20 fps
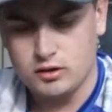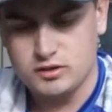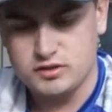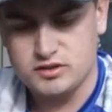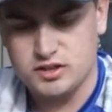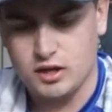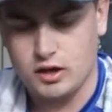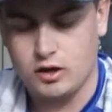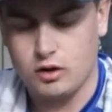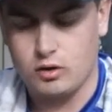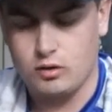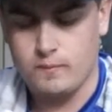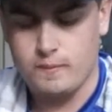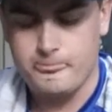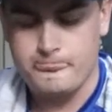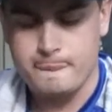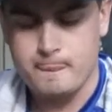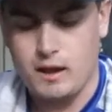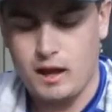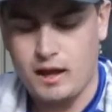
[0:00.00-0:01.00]
So,
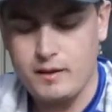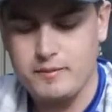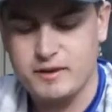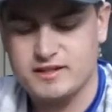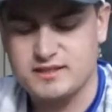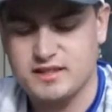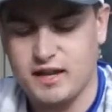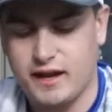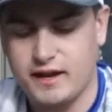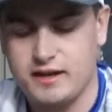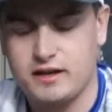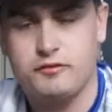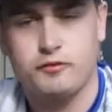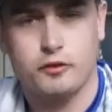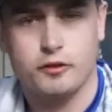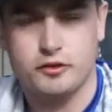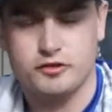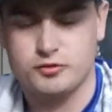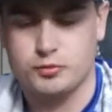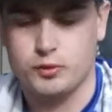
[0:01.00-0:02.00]
I'm excited
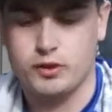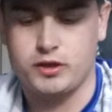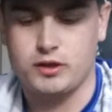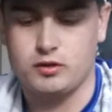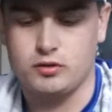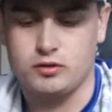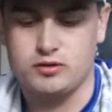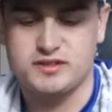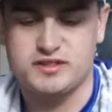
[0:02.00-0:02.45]
for this reel